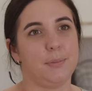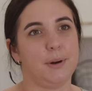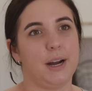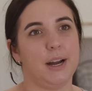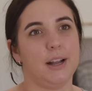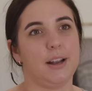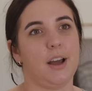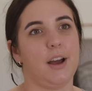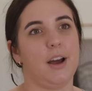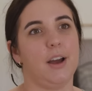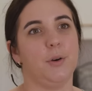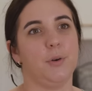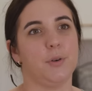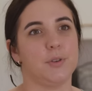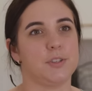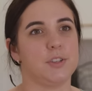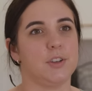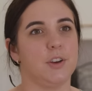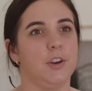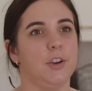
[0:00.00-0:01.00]
but I
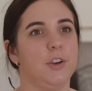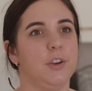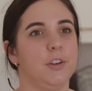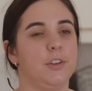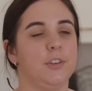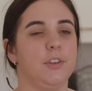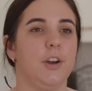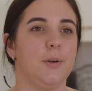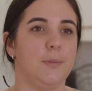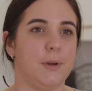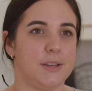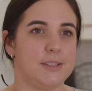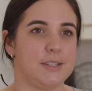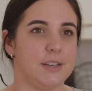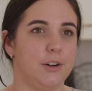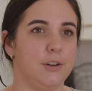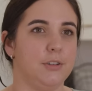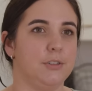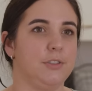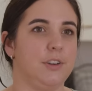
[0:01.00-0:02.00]
also know
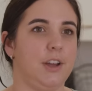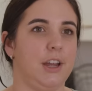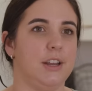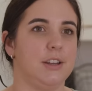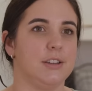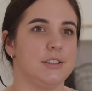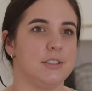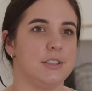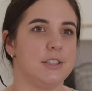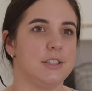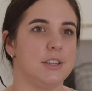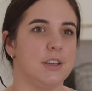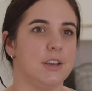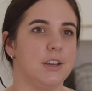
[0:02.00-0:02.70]
myself and